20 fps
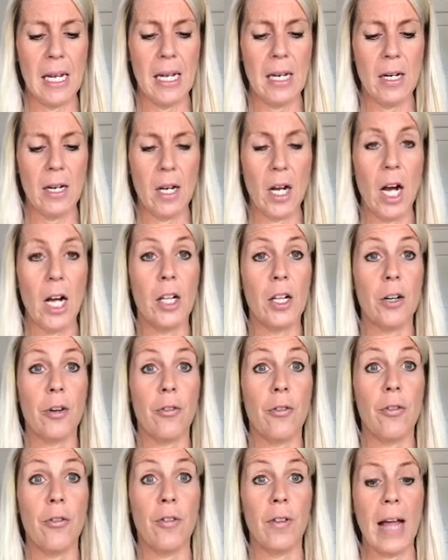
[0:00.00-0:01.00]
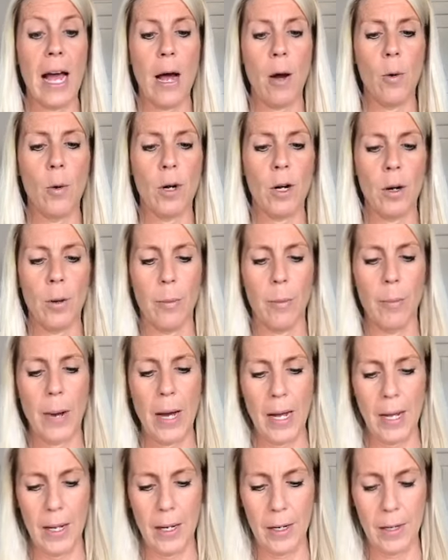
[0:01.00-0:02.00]
In Color Flower
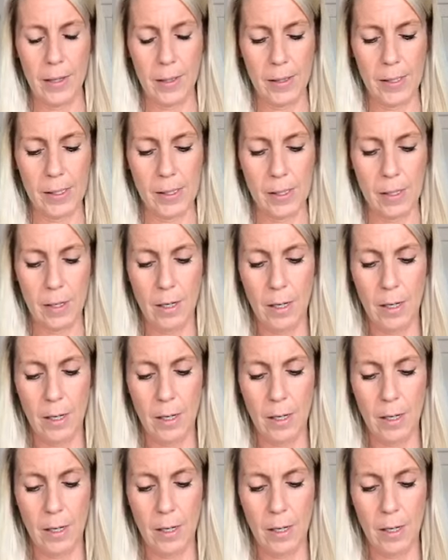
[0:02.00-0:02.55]
Buttons.